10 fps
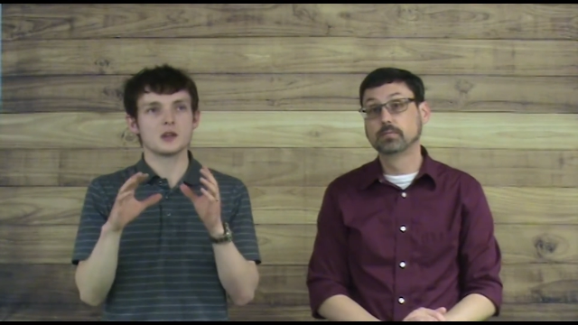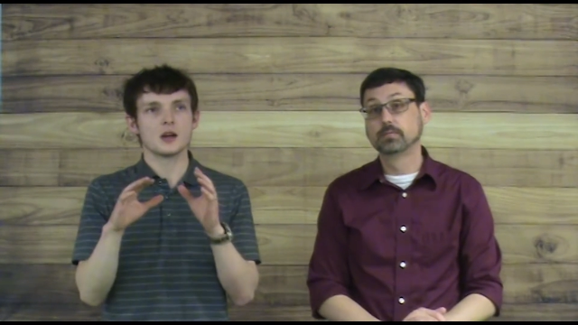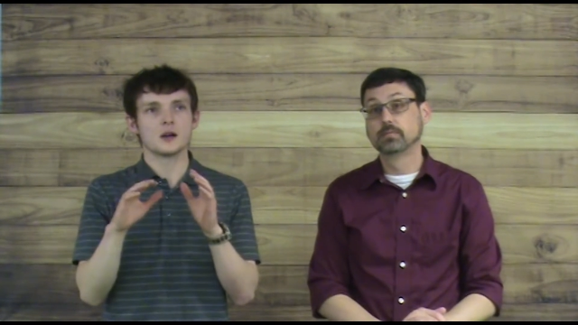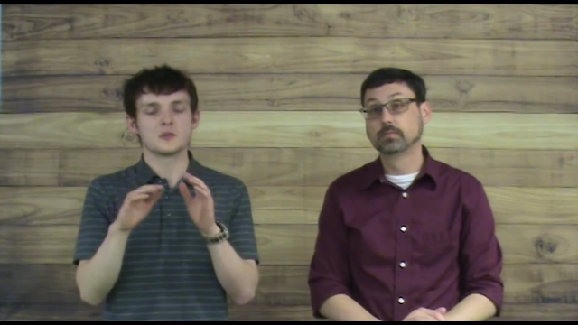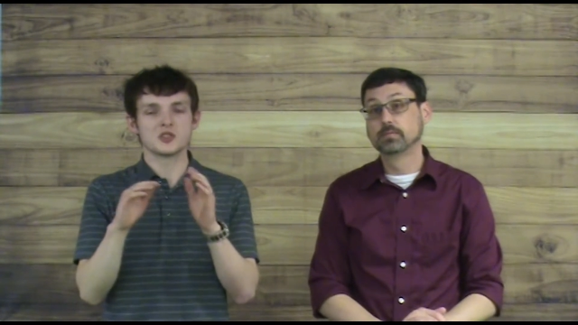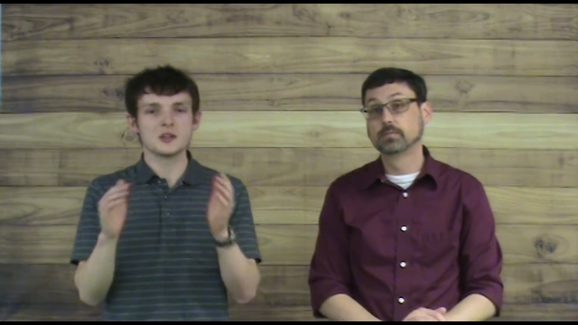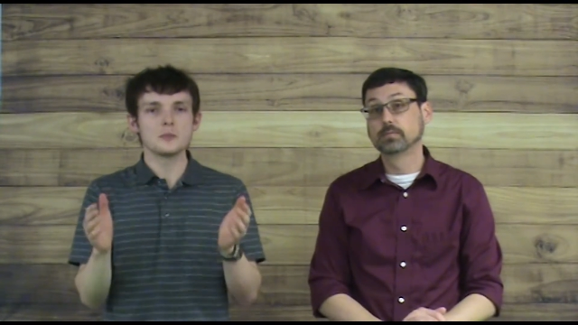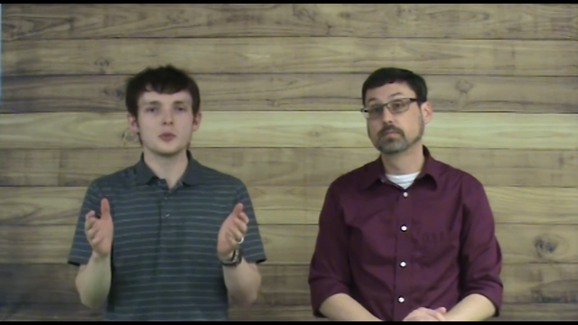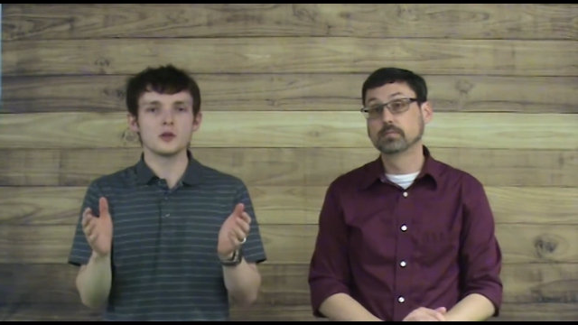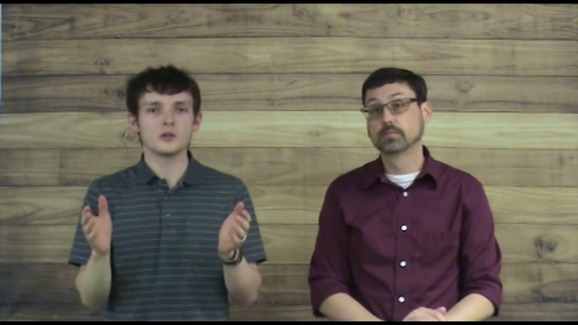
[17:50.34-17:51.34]
Speaker 1: um,
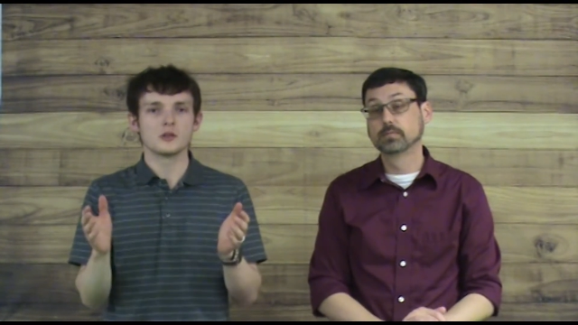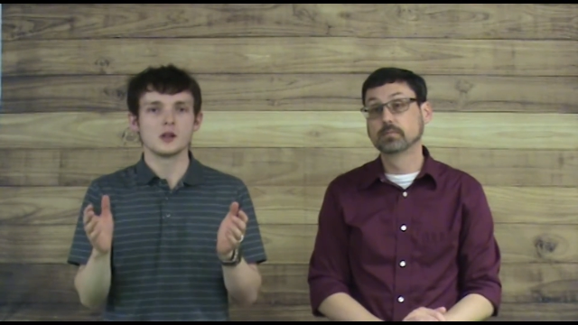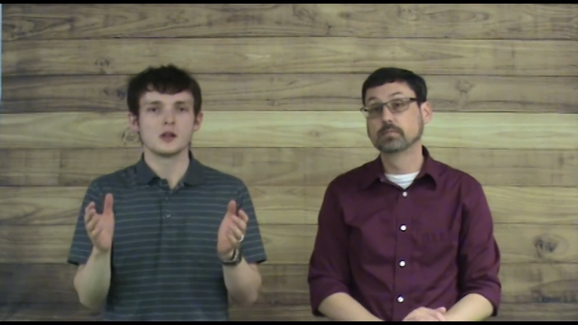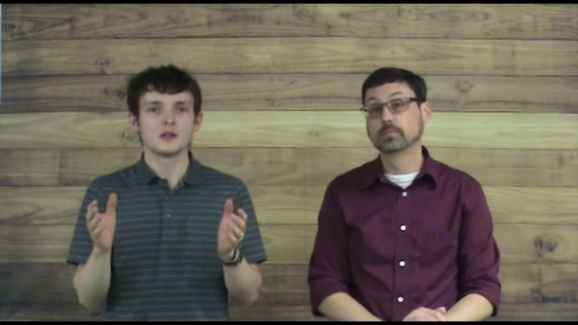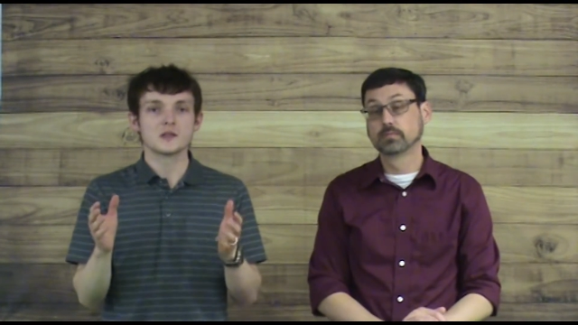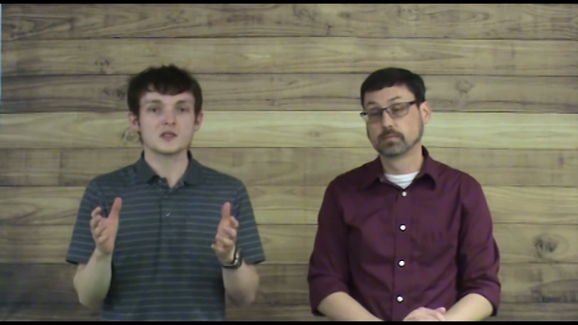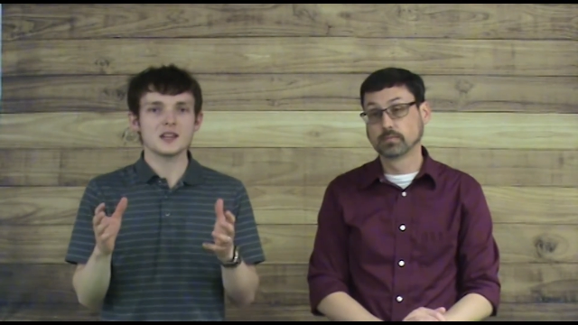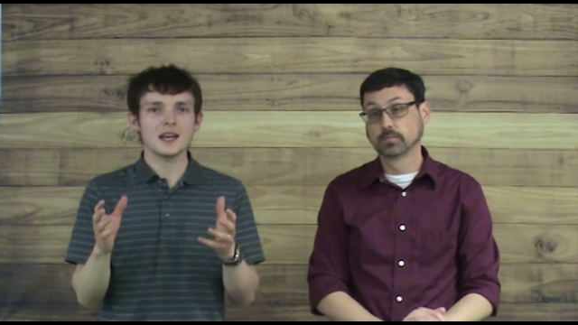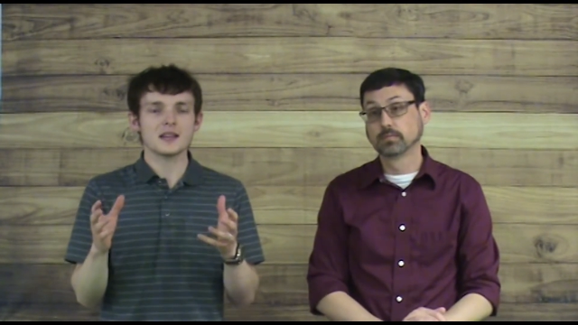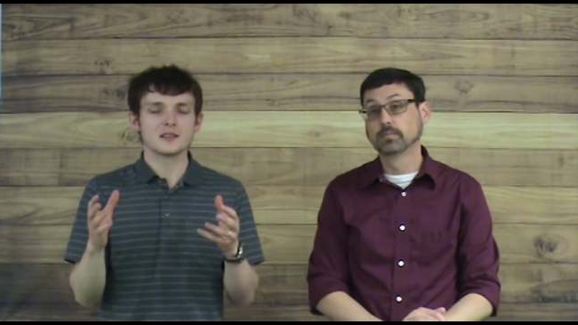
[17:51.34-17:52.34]
simple
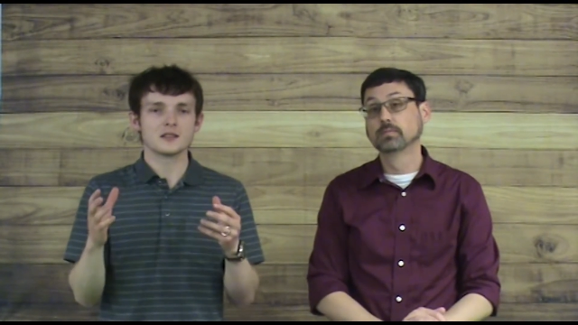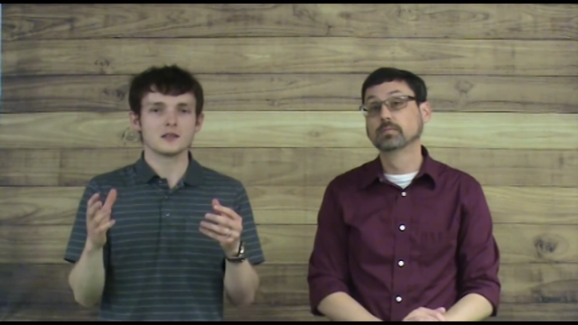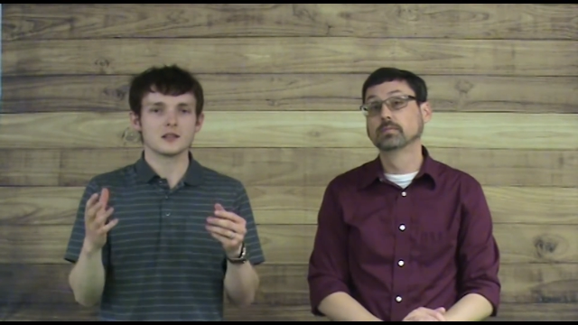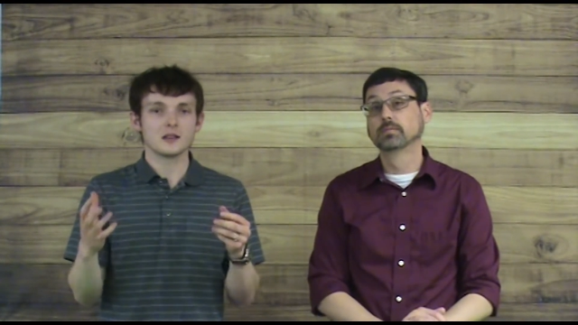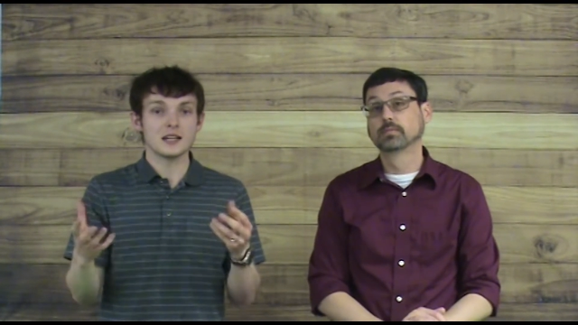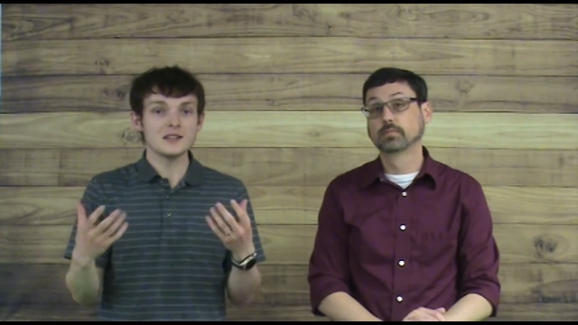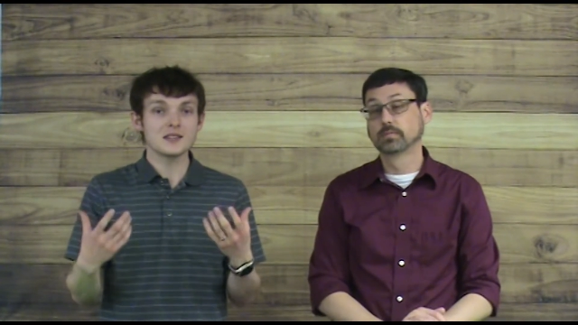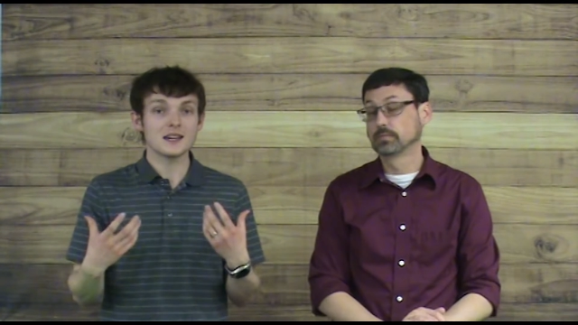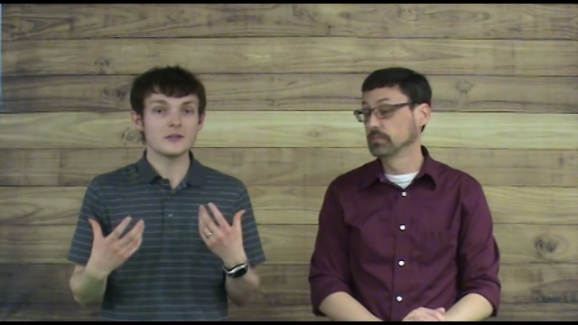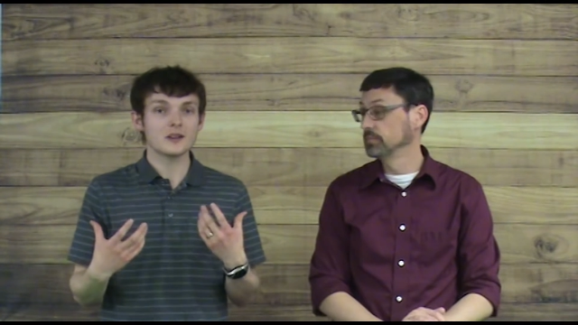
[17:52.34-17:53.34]
state, He's
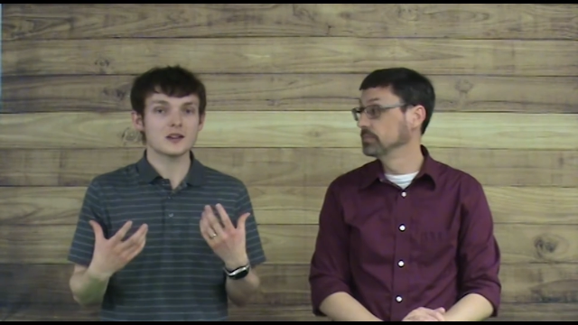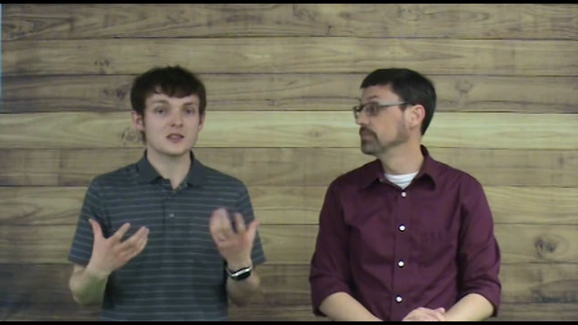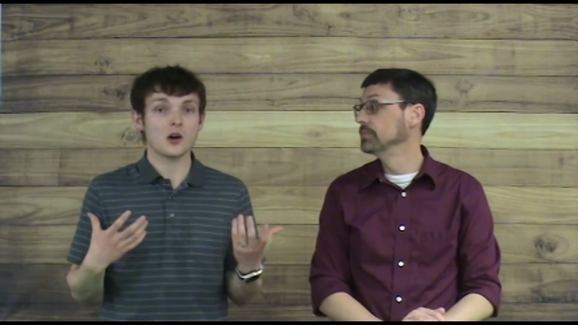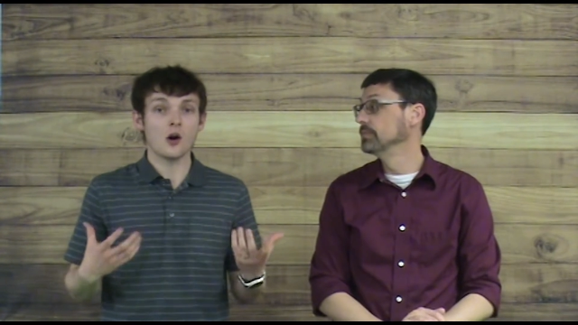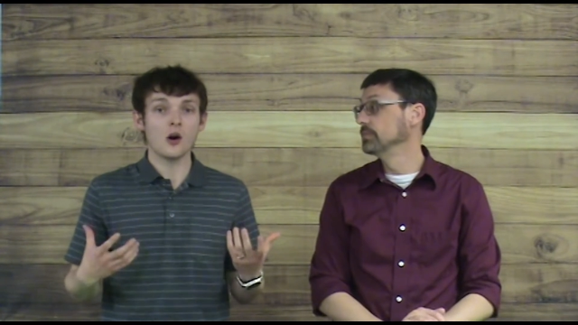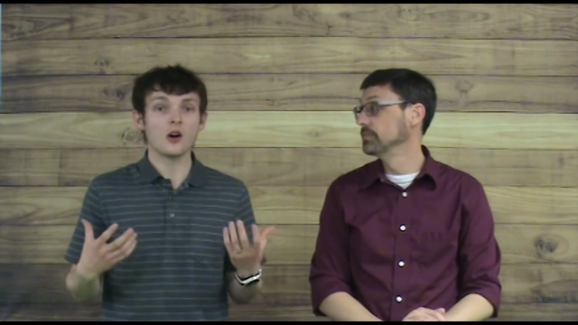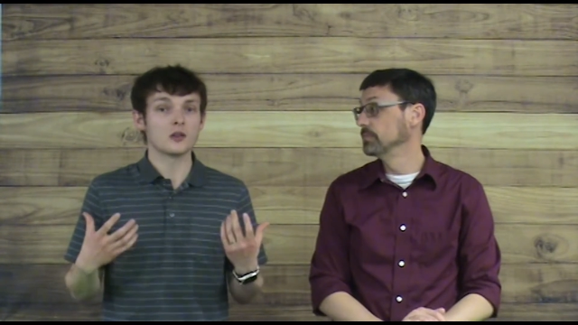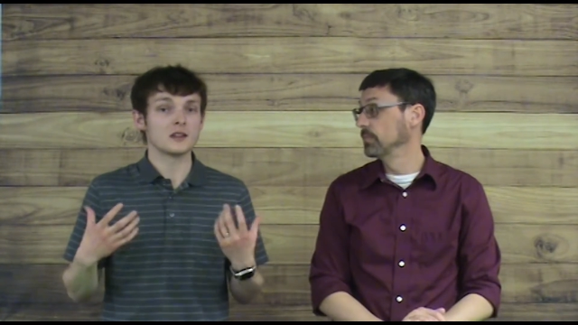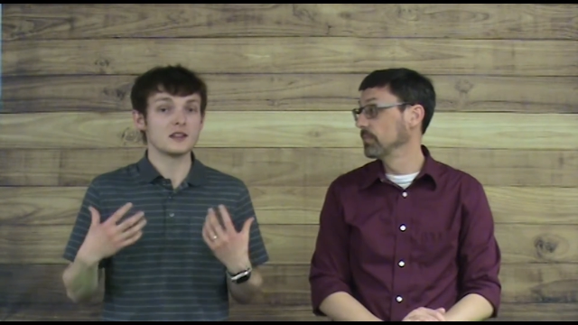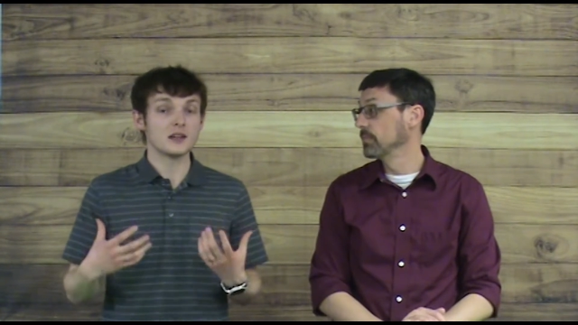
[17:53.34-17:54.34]
given us
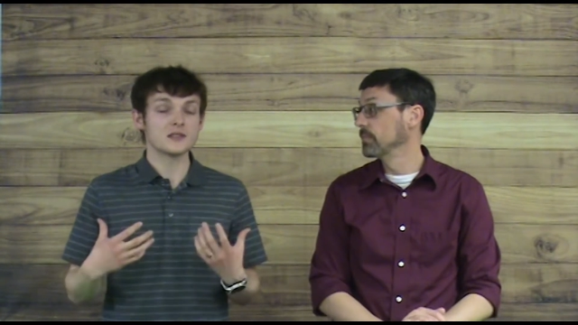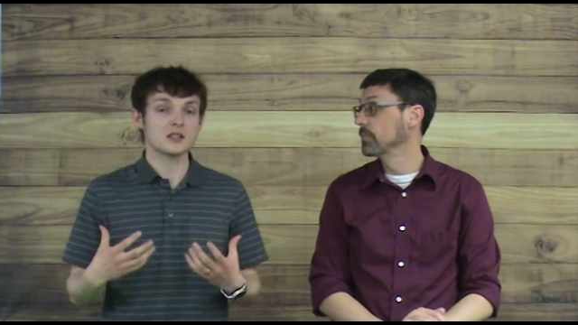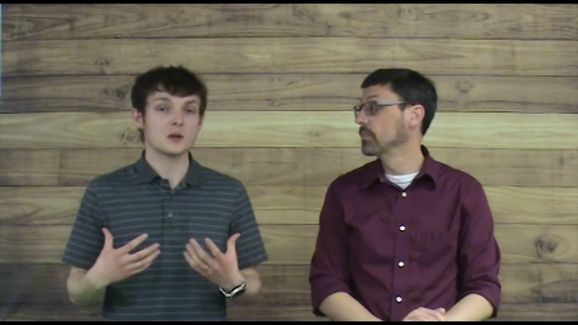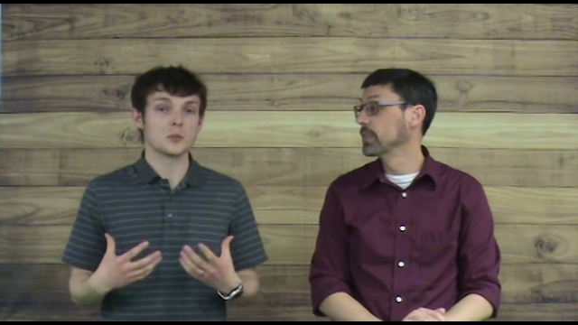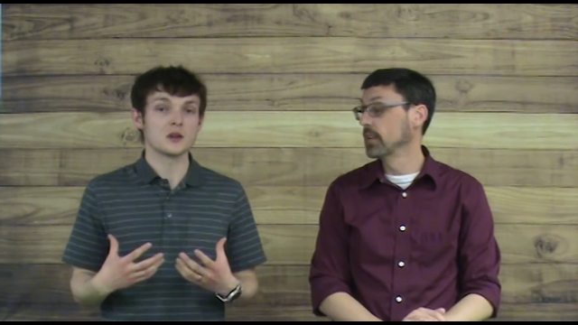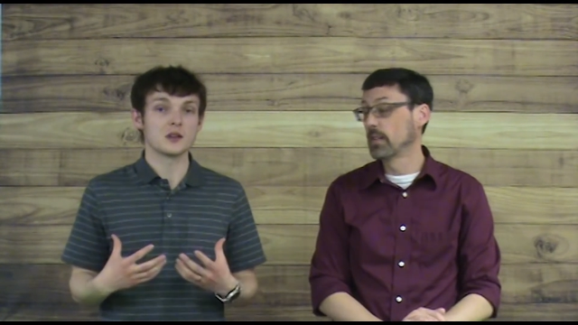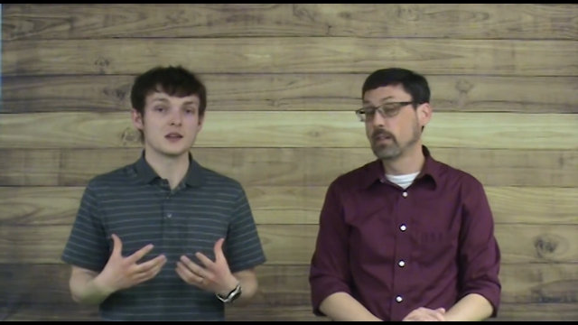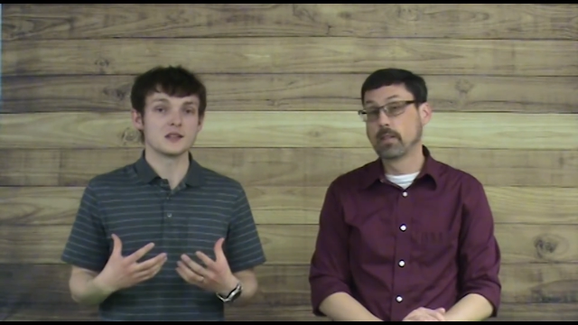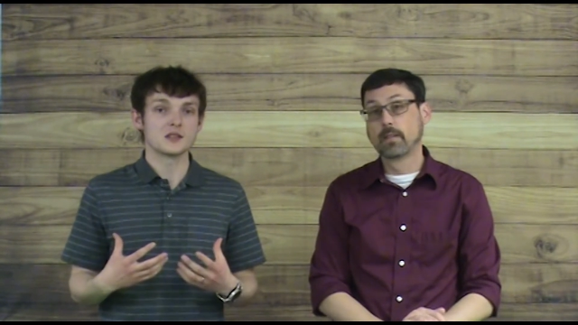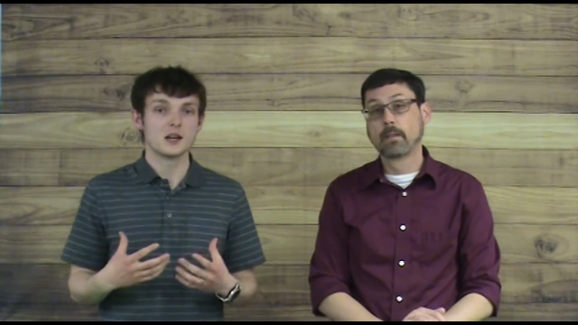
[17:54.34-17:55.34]
all gifts and
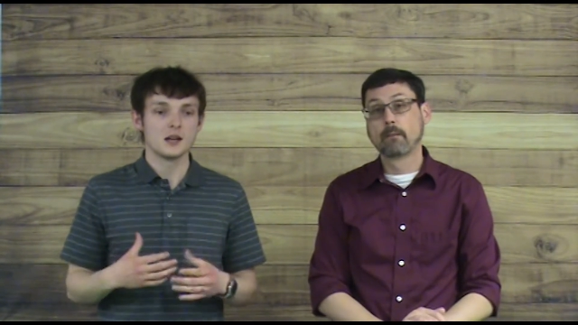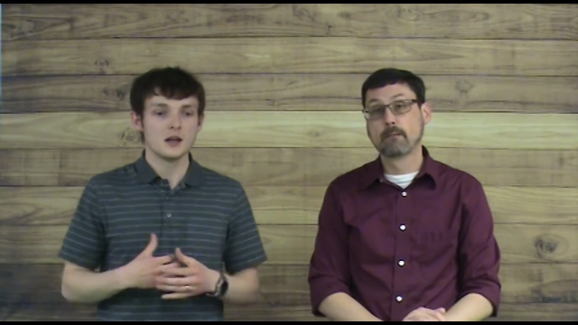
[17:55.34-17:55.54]
abilities.